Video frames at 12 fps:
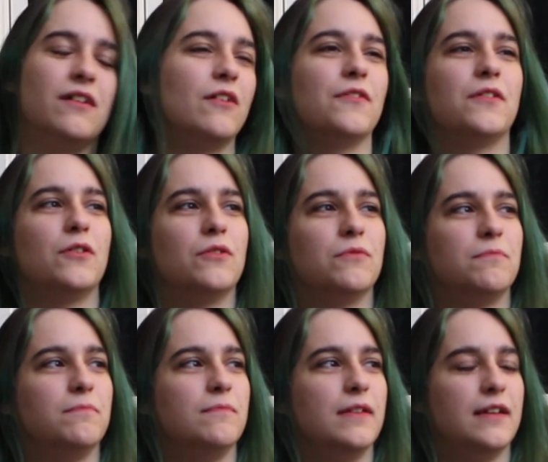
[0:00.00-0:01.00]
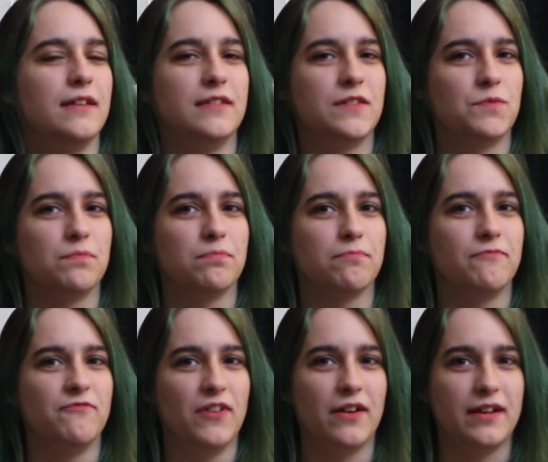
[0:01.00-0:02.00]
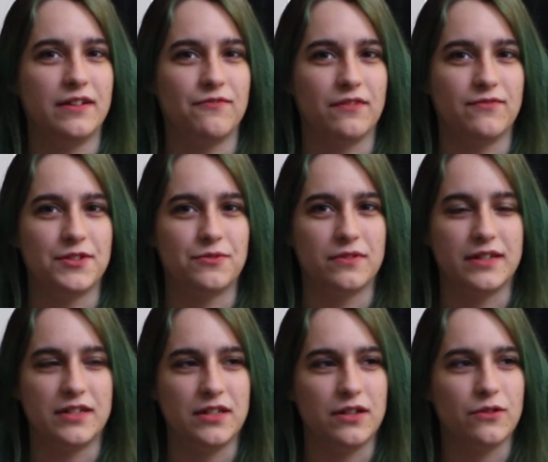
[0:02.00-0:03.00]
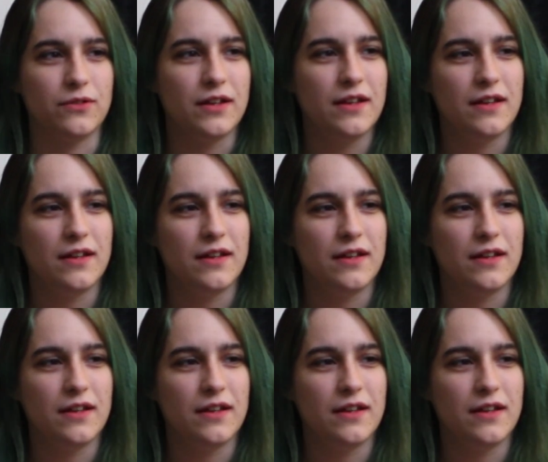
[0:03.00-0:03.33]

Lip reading: although it is very different visually too.